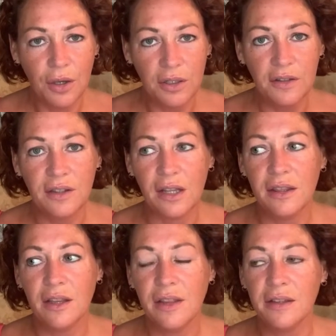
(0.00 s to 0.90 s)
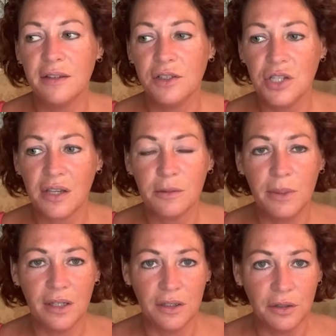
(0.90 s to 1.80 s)
said that there's the jasmine
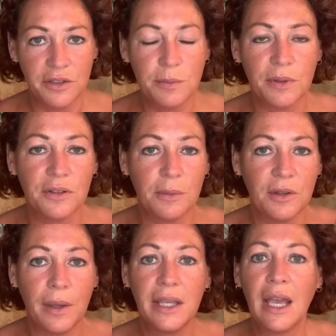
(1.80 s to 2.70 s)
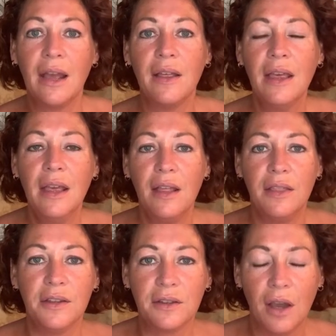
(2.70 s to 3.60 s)
and the orange blossom. So I get
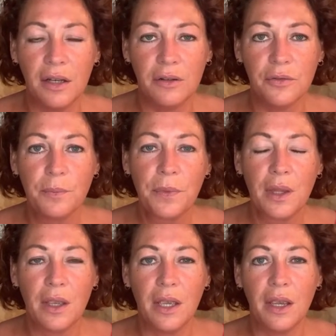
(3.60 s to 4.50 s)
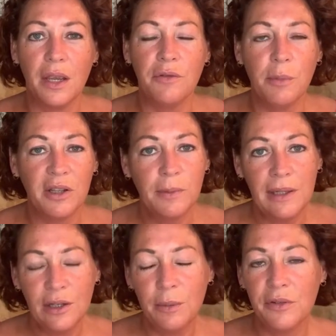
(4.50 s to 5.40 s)
this kind of, it reminds me a
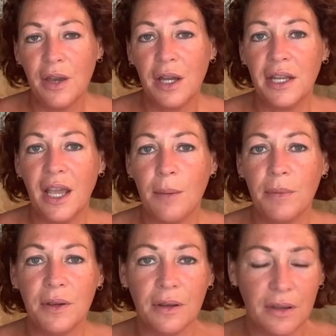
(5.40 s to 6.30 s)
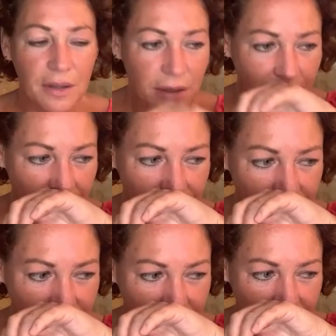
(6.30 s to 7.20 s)
little bit of the honey amber
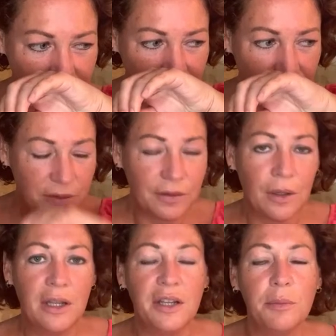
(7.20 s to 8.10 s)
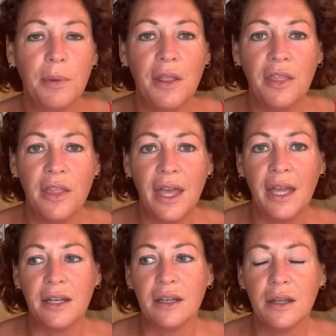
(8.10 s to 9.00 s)
solid, but
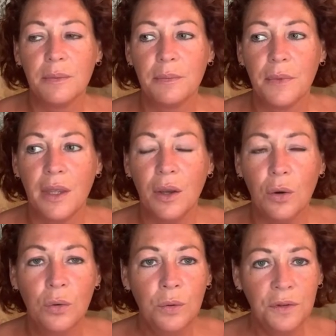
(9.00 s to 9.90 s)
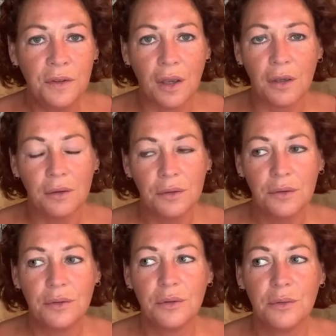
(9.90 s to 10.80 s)
then it also
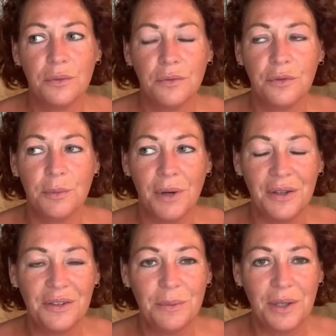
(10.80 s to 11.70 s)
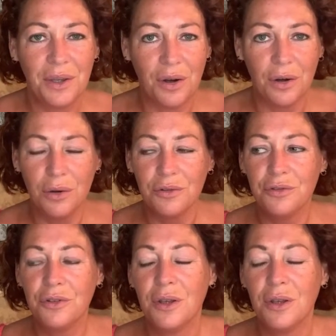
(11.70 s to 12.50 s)
reminds me of